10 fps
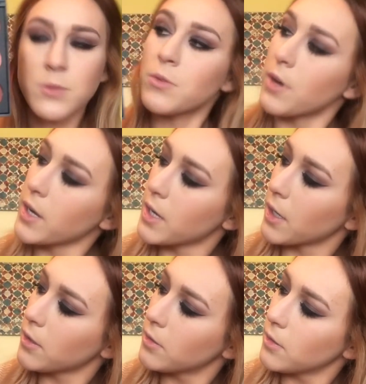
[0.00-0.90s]
one right
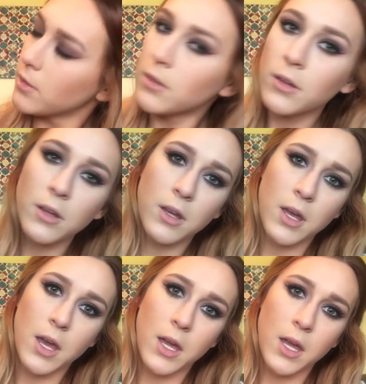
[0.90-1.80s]
here,
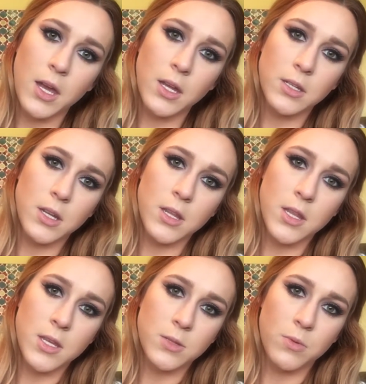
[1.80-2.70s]
and
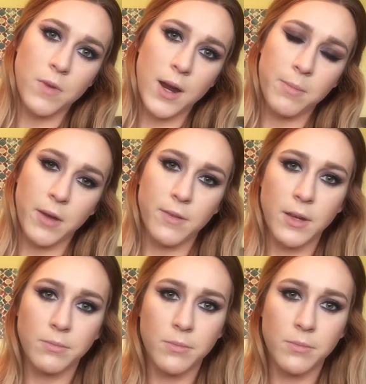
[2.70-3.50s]
this one right above it.